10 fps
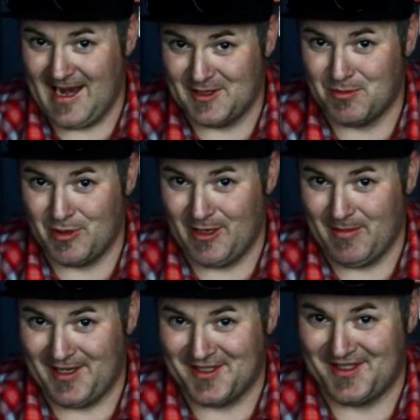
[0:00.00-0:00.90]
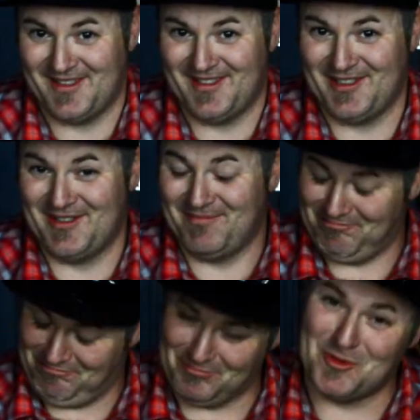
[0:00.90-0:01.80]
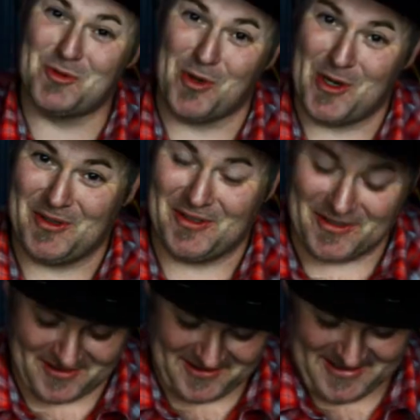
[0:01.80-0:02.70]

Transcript: it's pretty amazing. Spoiler alert.